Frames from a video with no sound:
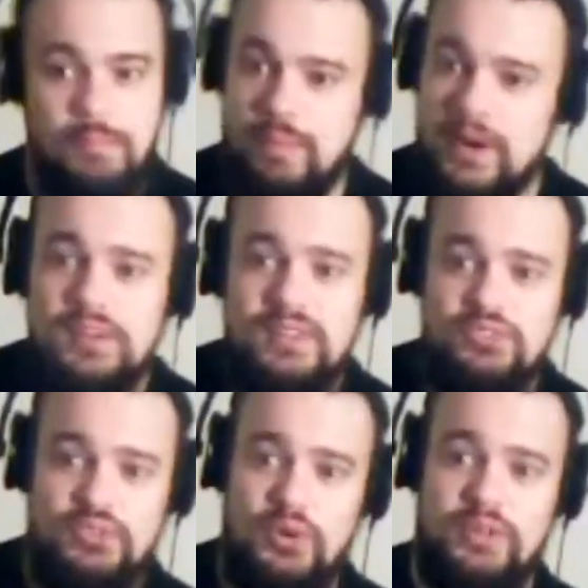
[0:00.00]
I
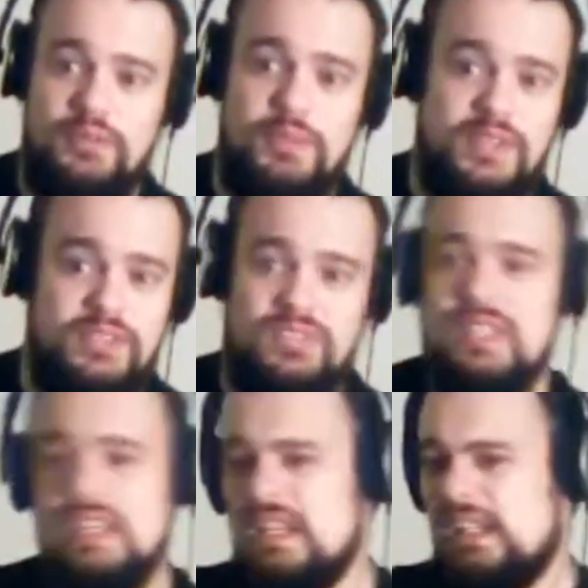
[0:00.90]
barely saw it because
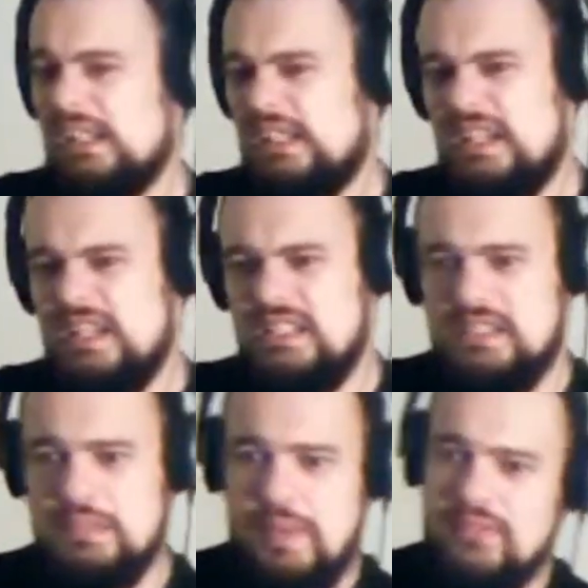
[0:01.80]

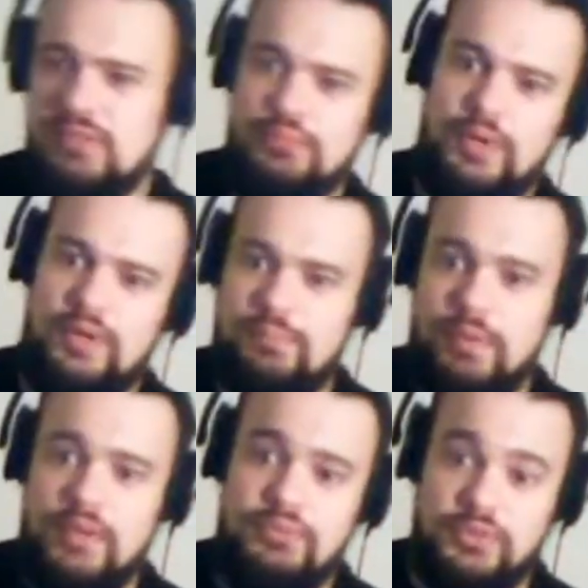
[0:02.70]
it depends on where the
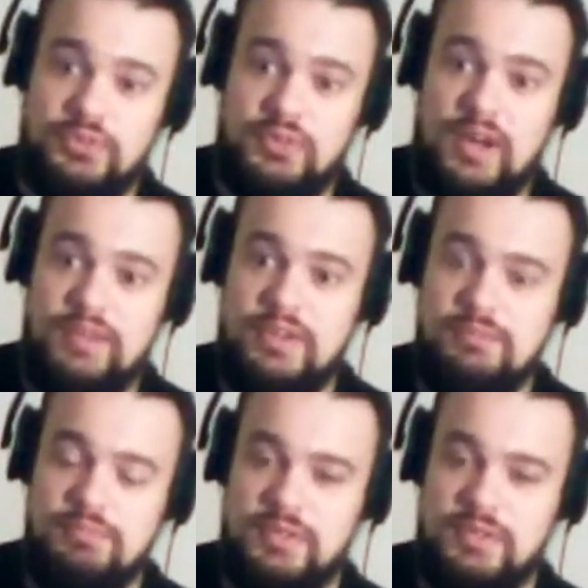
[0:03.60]
bus was driving,